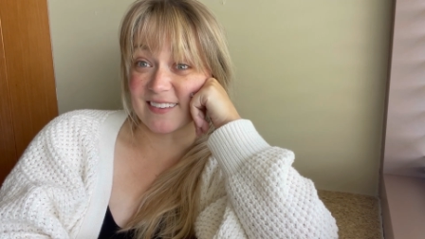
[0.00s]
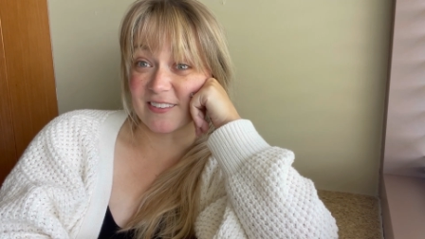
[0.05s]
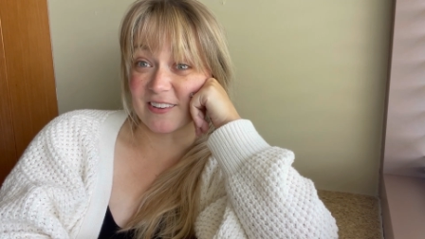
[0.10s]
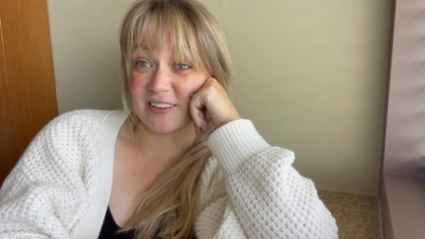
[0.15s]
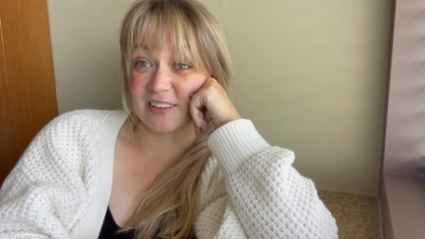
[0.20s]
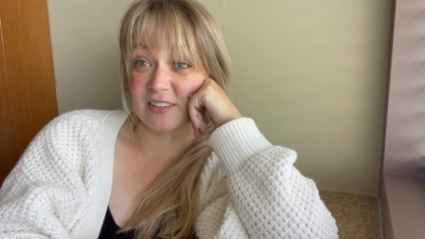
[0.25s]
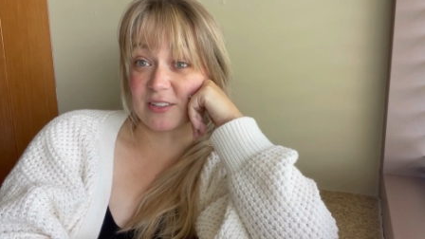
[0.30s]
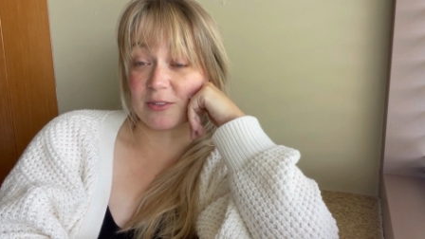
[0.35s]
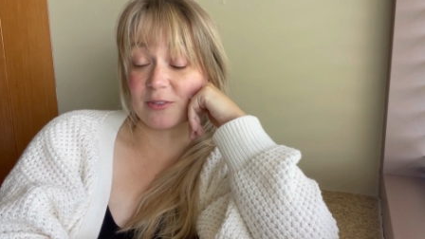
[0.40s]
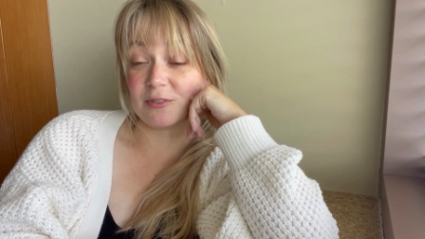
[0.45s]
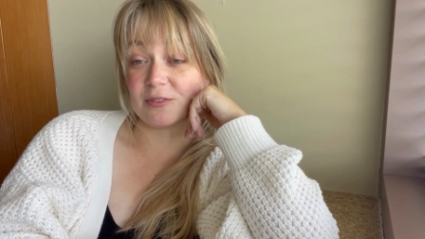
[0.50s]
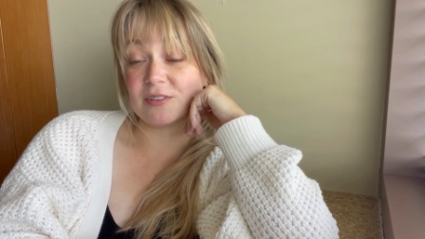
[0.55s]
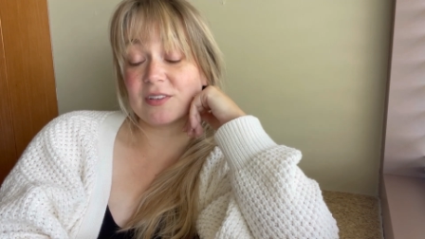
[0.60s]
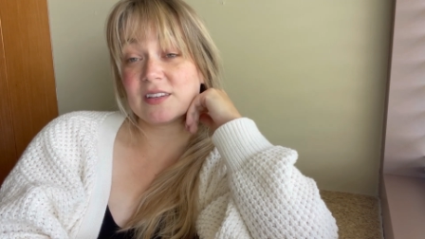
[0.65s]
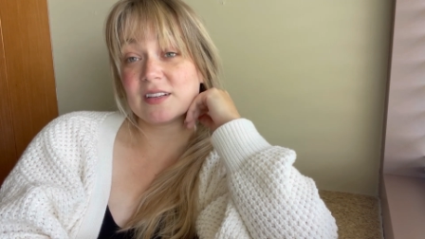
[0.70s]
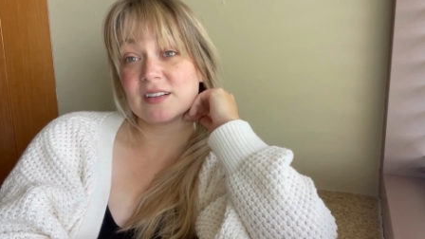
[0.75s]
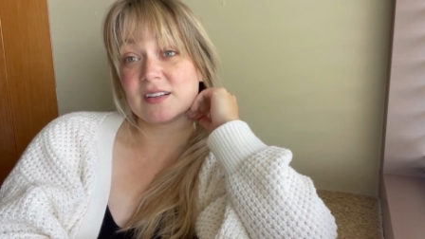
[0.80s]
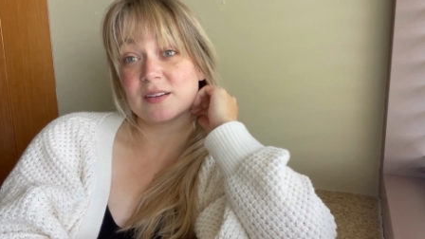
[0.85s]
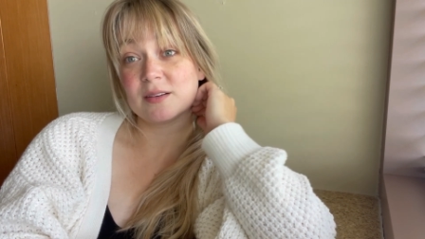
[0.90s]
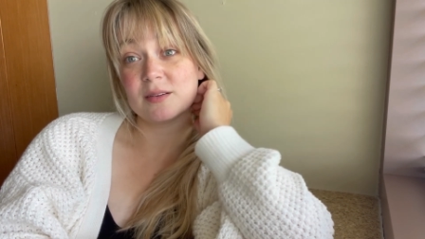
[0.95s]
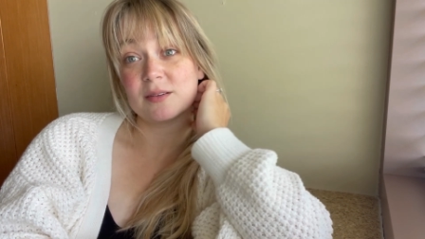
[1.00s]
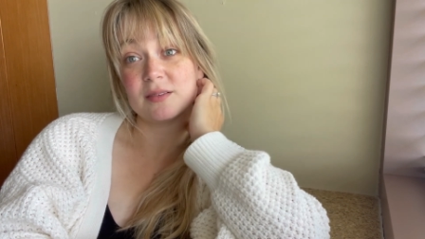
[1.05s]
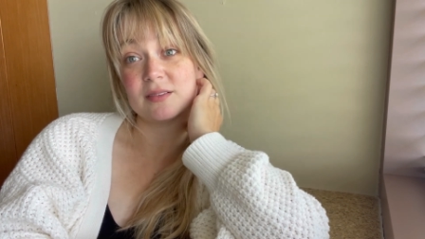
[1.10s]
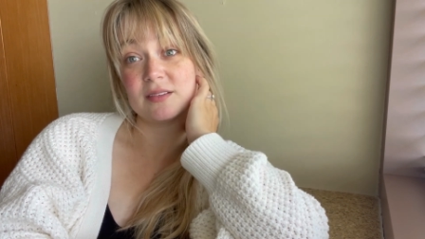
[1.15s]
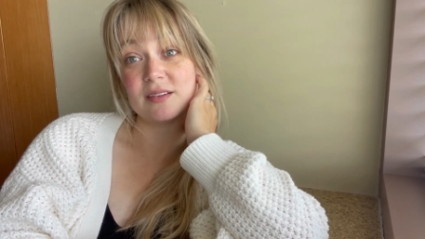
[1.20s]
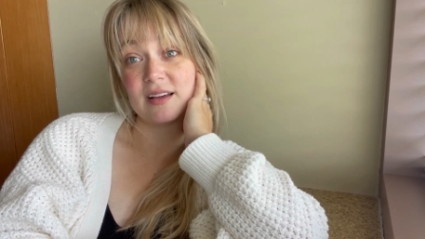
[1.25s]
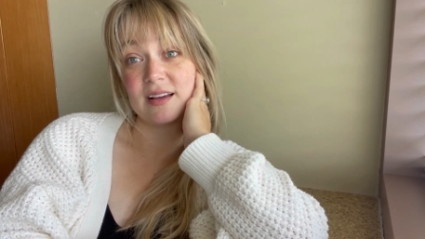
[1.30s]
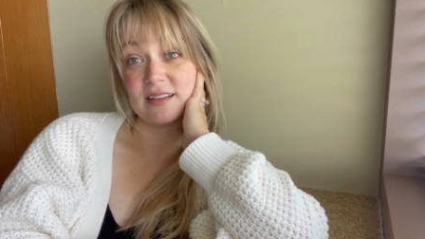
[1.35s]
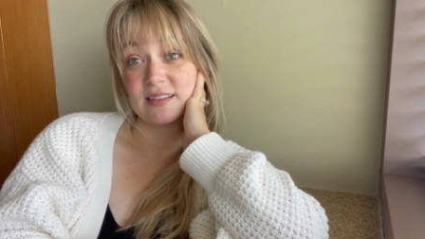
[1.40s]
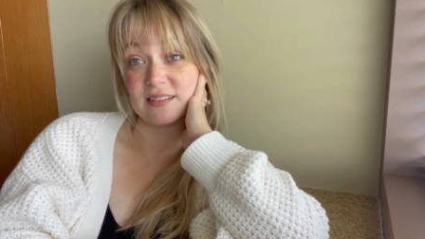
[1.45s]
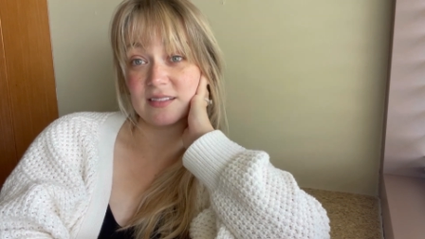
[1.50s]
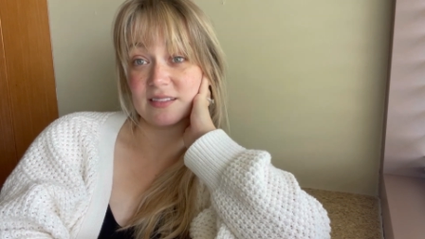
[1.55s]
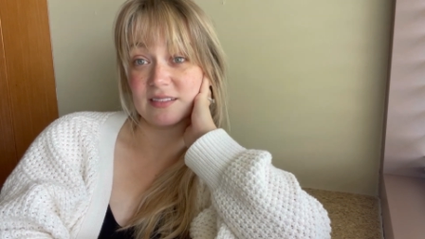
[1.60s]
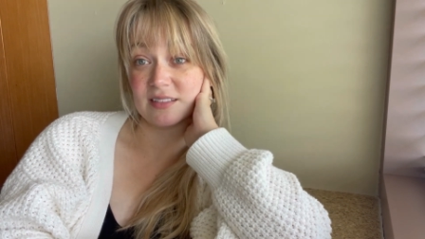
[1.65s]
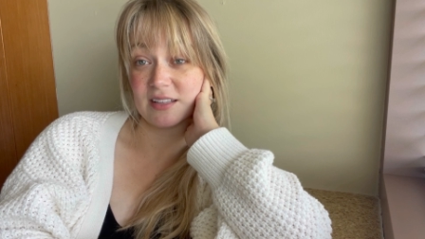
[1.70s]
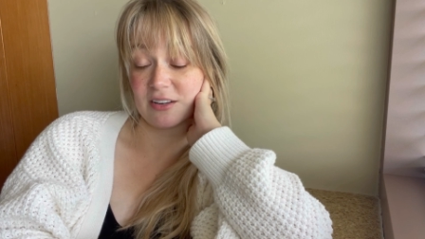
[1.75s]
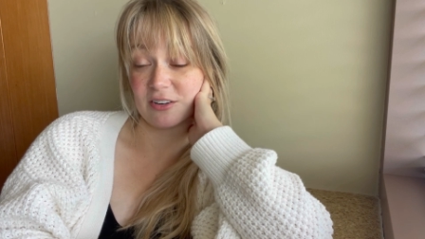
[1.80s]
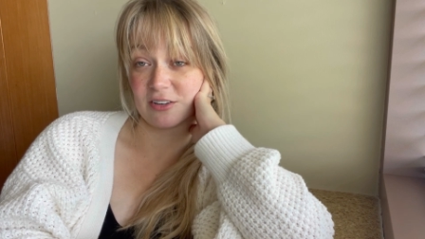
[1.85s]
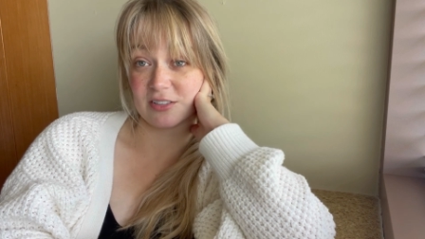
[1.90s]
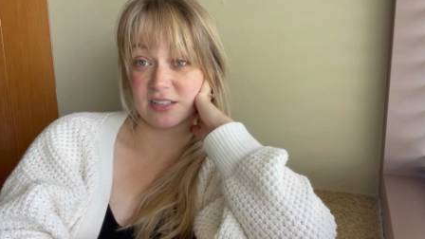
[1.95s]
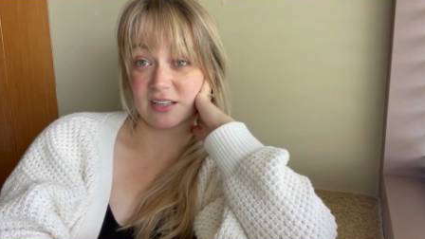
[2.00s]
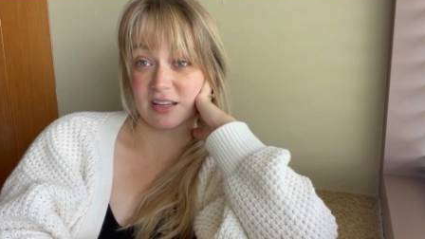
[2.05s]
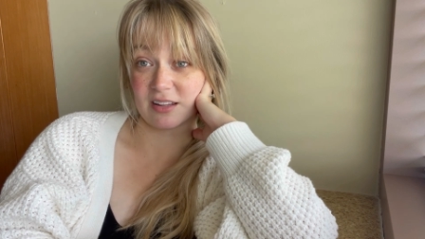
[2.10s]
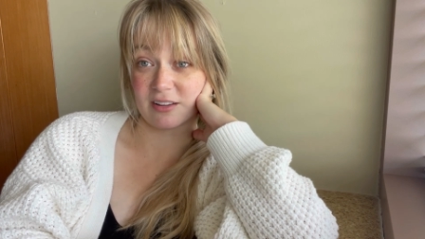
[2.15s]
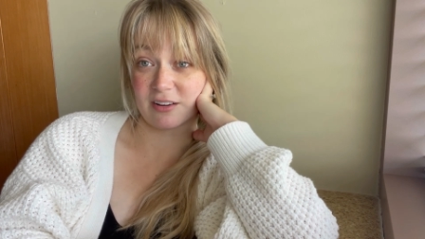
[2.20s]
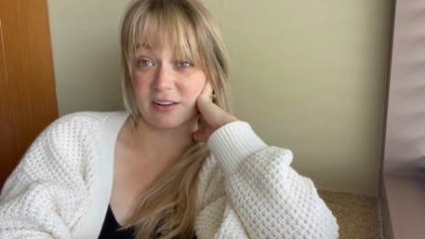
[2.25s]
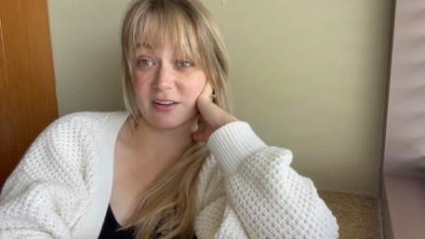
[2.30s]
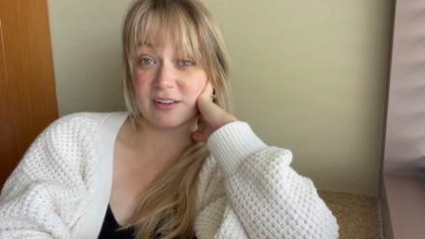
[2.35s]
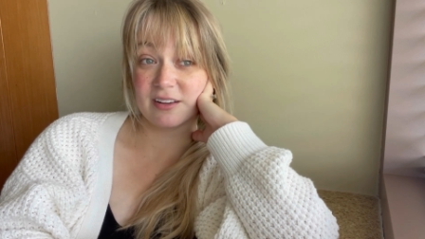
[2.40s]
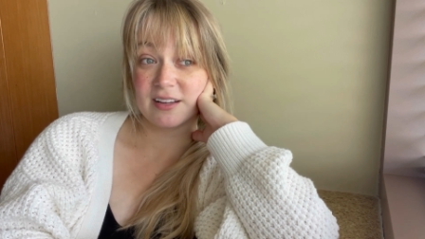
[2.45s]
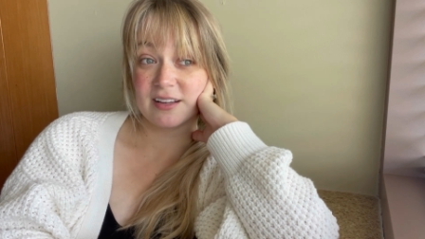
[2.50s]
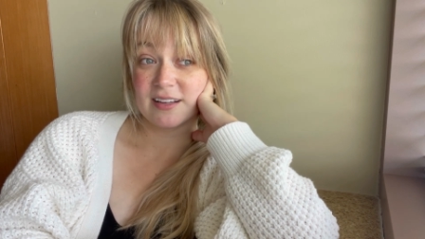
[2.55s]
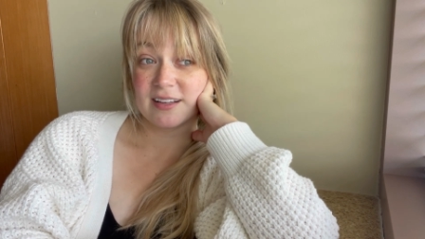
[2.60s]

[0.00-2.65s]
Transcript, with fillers: We're gonna do a dinner together.